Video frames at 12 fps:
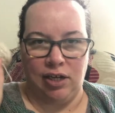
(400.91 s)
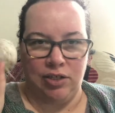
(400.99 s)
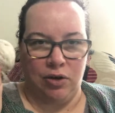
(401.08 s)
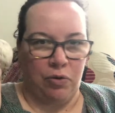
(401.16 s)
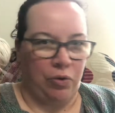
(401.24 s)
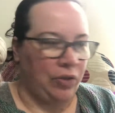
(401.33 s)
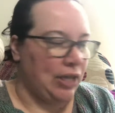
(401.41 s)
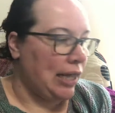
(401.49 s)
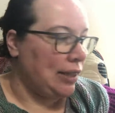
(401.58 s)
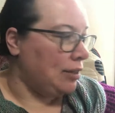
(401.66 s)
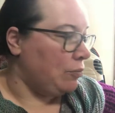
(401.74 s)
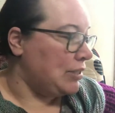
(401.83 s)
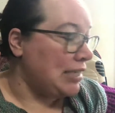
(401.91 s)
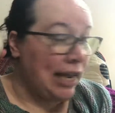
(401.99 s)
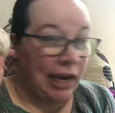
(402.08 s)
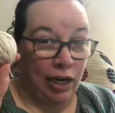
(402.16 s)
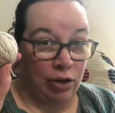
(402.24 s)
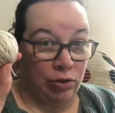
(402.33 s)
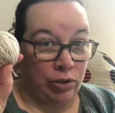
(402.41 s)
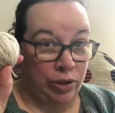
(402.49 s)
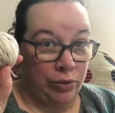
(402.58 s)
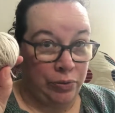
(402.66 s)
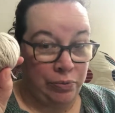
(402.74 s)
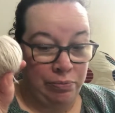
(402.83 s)
a tonal that was
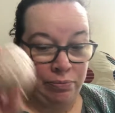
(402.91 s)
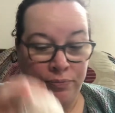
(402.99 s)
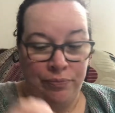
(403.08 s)
Heirloom